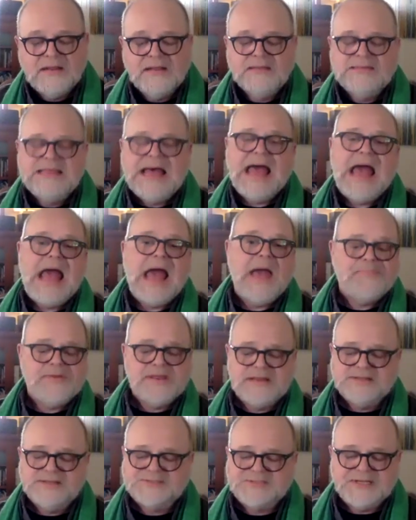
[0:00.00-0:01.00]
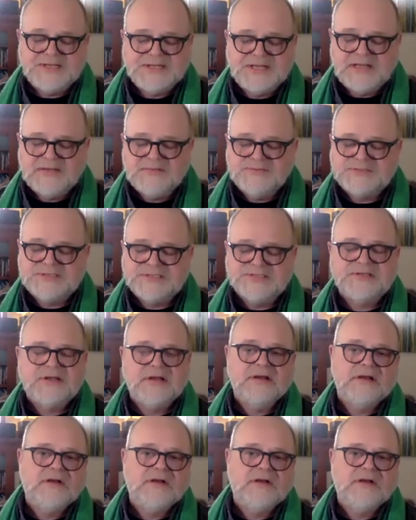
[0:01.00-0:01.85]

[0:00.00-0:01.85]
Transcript: The happiness he gives is